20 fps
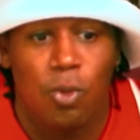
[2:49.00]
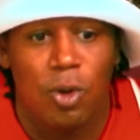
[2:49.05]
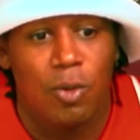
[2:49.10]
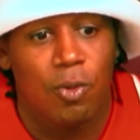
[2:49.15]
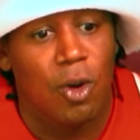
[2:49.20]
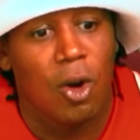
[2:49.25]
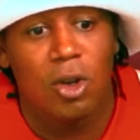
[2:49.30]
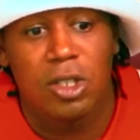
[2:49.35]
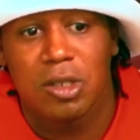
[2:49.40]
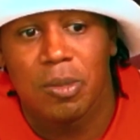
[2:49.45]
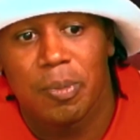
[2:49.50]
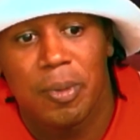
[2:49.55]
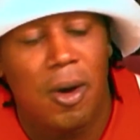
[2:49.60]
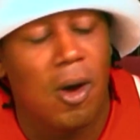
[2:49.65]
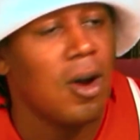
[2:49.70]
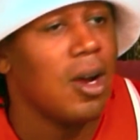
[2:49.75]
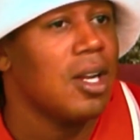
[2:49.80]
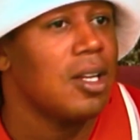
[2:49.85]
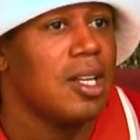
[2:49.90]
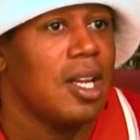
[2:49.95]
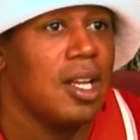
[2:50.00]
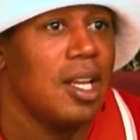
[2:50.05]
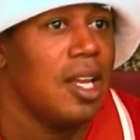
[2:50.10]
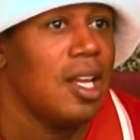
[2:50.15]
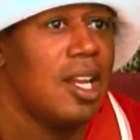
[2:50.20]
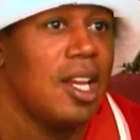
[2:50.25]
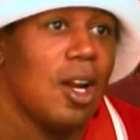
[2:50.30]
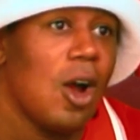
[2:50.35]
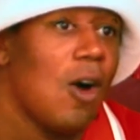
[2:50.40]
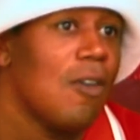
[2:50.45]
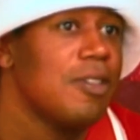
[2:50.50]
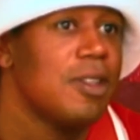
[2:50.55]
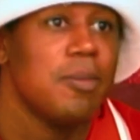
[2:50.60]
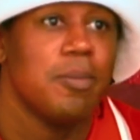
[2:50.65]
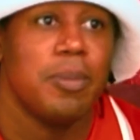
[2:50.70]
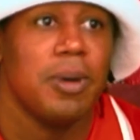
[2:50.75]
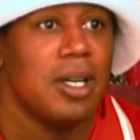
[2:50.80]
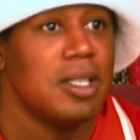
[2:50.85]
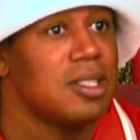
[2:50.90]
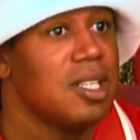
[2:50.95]
when Rosa Parks get off
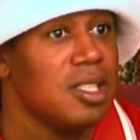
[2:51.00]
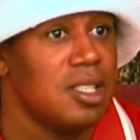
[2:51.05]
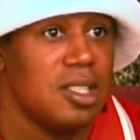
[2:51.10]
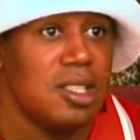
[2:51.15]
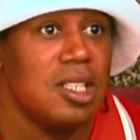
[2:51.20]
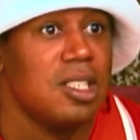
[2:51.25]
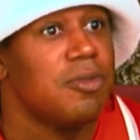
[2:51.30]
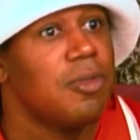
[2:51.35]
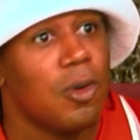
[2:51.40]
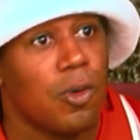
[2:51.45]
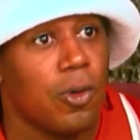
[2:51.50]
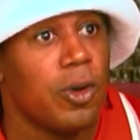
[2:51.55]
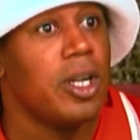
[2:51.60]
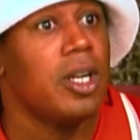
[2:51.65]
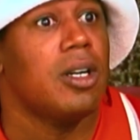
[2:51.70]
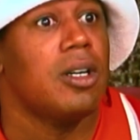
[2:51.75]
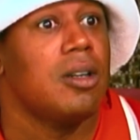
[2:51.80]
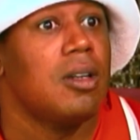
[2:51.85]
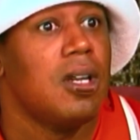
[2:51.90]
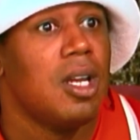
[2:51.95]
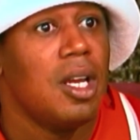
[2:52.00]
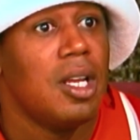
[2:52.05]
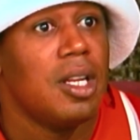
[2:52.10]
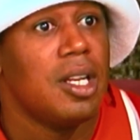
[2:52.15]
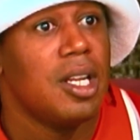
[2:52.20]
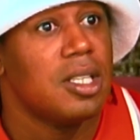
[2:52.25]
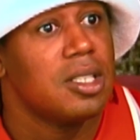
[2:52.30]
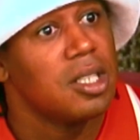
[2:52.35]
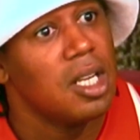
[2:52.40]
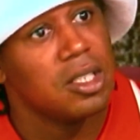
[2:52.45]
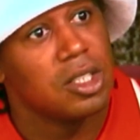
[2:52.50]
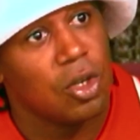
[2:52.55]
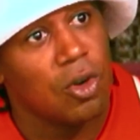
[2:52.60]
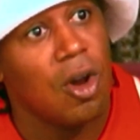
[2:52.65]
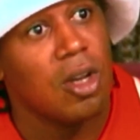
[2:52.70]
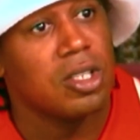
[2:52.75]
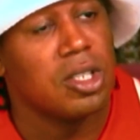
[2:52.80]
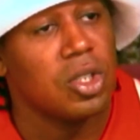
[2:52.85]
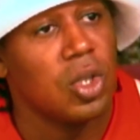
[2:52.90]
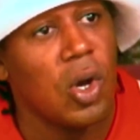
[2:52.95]
the bus. This this for real. This us
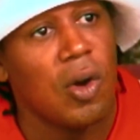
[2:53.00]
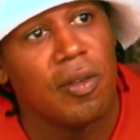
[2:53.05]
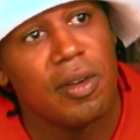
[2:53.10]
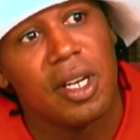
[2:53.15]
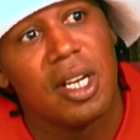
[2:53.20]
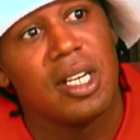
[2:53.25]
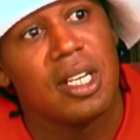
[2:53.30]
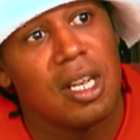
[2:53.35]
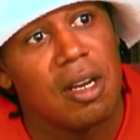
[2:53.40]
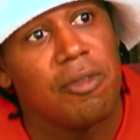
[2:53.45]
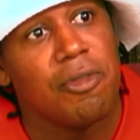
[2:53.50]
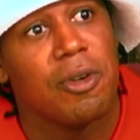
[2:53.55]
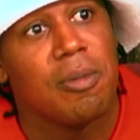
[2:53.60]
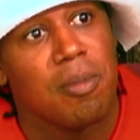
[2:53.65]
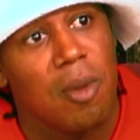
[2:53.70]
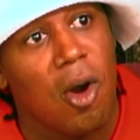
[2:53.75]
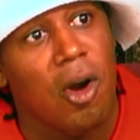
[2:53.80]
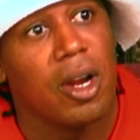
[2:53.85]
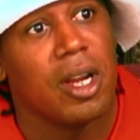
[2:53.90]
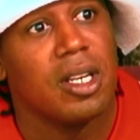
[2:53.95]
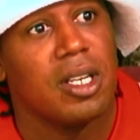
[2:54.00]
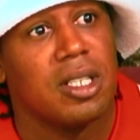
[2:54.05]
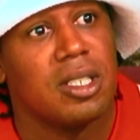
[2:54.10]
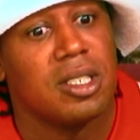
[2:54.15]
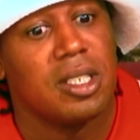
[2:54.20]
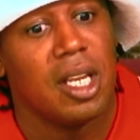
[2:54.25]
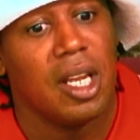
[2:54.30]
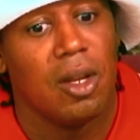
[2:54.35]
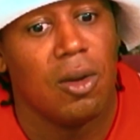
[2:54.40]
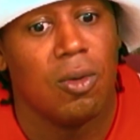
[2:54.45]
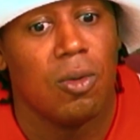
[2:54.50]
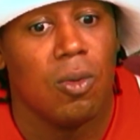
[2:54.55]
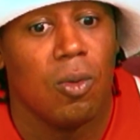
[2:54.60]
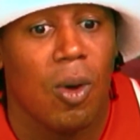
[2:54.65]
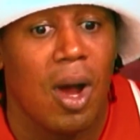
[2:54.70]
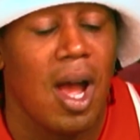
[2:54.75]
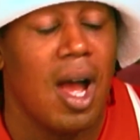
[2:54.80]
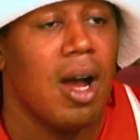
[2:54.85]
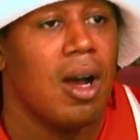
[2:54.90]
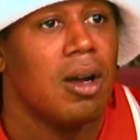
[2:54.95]
crossing over in a different market to say,
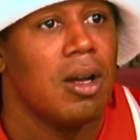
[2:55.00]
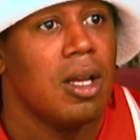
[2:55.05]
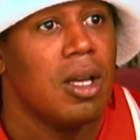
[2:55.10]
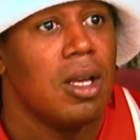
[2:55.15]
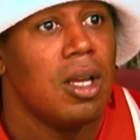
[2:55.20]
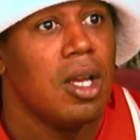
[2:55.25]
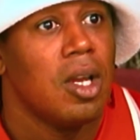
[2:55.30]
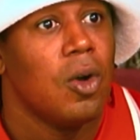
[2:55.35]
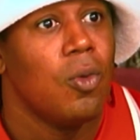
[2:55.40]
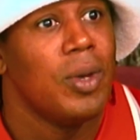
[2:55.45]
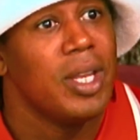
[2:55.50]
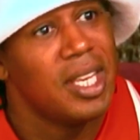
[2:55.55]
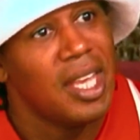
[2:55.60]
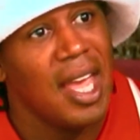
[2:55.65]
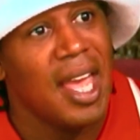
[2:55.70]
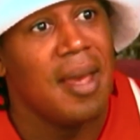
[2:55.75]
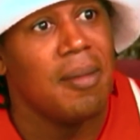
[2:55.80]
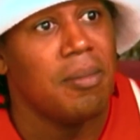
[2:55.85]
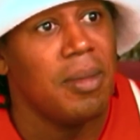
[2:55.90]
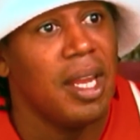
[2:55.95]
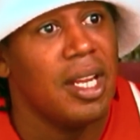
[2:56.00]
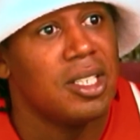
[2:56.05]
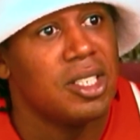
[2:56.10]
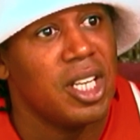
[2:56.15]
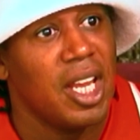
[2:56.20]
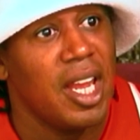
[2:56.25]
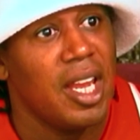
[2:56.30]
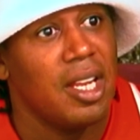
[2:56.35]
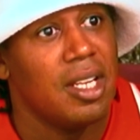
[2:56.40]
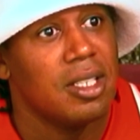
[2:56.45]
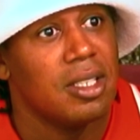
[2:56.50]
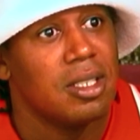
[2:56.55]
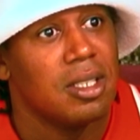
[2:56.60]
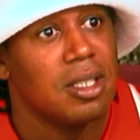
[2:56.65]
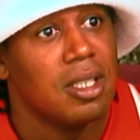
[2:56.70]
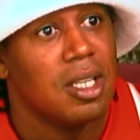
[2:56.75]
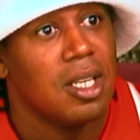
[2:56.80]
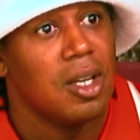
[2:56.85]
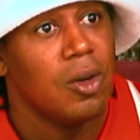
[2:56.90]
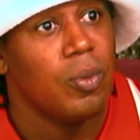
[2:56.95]
wow, we can make change.
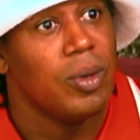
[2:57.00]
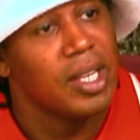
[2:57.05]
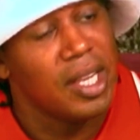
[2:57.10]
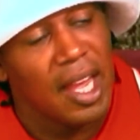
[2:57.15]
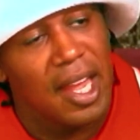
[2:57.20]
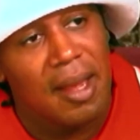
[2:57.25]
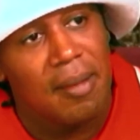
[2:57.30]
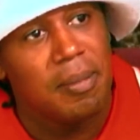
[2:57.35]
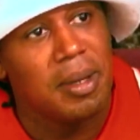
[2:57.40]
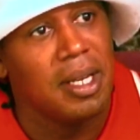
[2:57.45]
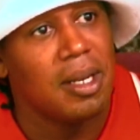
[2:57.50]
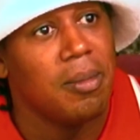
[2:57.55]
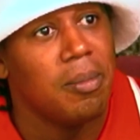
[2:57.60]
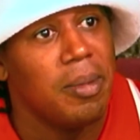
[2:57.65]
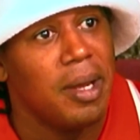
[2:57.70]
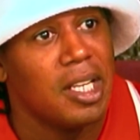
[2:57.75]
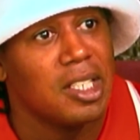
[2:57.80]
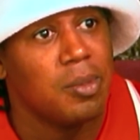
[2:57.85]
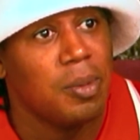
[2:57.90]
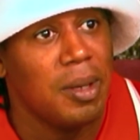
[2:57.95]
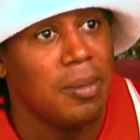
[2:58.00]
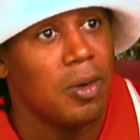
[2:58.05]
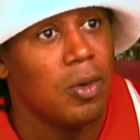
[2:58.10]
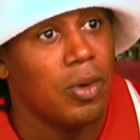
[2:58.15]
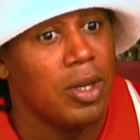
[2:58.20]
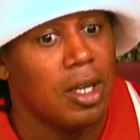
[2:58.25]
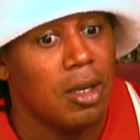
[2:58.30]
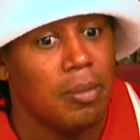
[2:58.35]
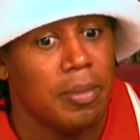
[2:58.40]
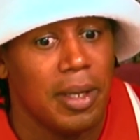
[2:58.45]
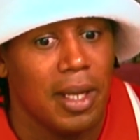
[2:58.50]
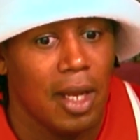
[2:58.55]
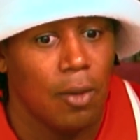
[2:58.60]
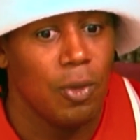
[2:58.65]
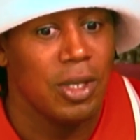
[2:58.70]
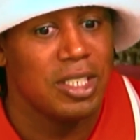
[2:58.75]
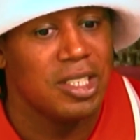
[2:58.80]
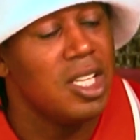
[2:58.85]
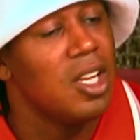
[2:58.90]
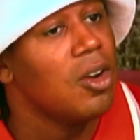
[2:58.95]
We can be the best people we could
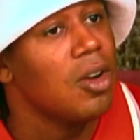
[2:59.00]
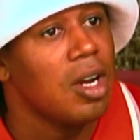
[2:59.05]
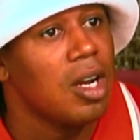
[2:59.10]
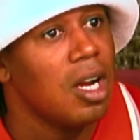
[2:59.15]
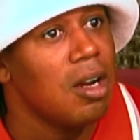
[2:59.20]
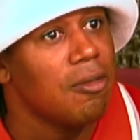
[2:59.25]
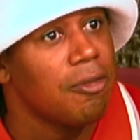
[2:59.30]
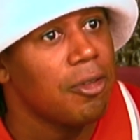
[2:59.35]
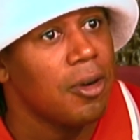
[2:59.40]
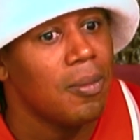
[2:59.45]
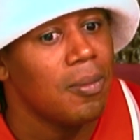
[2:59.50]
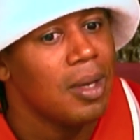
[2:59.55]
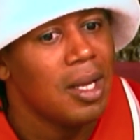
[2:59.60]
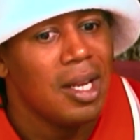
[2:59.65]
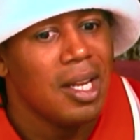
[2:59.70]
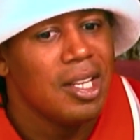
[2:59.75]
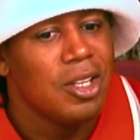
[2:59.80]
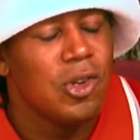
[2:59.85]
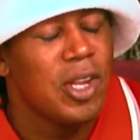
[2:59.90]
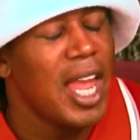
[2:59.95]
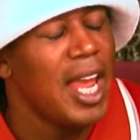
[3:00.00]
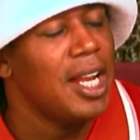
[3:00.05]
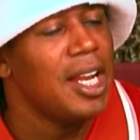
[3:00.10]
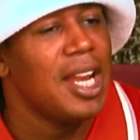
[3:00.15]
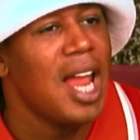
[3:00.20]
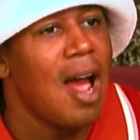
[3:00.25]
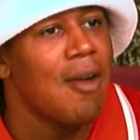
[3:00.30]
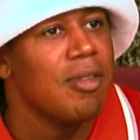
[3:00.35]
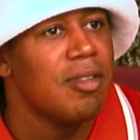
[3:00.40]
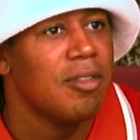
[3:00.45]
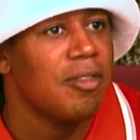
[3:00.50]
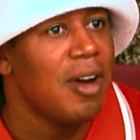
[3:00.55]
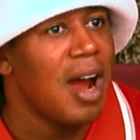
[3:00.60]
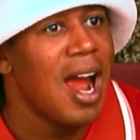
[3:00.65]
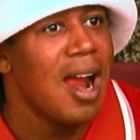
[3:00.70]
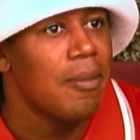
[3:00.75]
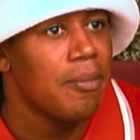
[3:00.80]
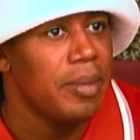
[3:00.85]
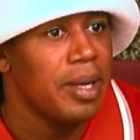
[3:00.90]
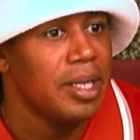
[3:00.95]
be, and we still could come from. You can't let our
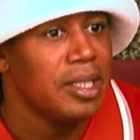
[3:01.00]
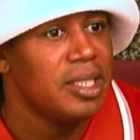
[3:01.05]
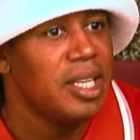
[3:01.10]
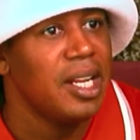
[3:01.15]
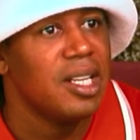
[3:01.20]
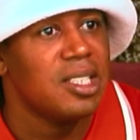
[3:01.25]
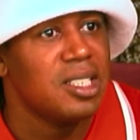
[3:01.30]
environment